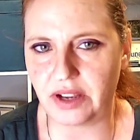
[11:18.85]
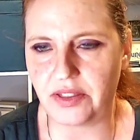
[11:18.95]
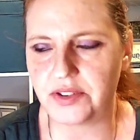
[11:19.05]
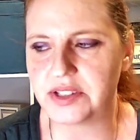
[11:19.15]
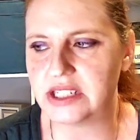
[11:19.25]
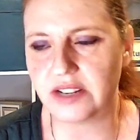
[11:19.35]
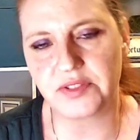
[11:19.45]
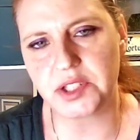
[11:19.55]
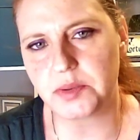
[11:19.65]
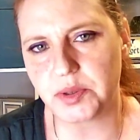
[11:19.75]
And there's a
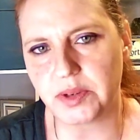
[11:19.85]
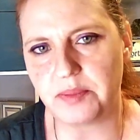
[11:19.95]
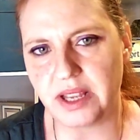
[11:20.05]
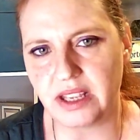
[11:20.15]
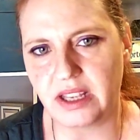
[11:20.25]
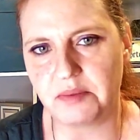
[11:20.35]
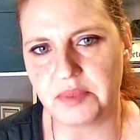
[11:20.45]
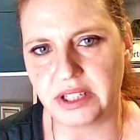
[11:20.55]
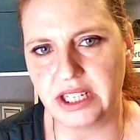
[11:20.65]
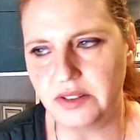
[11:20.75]
difference between opinion and
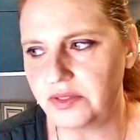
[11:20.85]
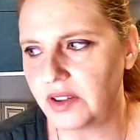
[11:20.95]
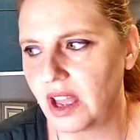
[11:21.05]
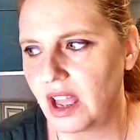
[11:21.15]
belief.